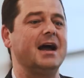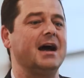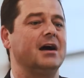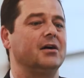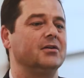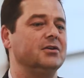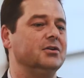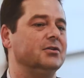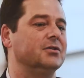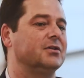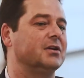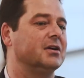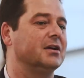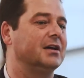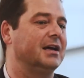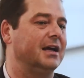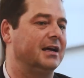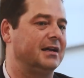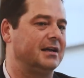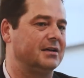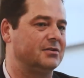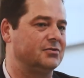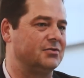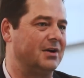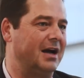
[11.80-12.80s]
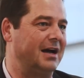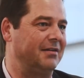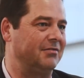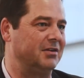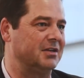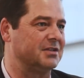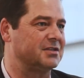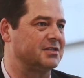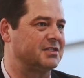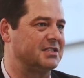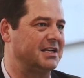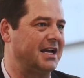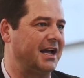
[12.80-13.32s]
now, you can get a
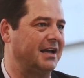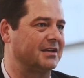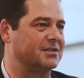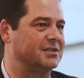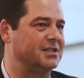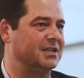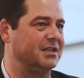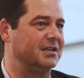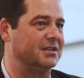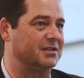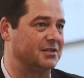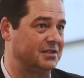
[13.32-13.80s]
driverless taxi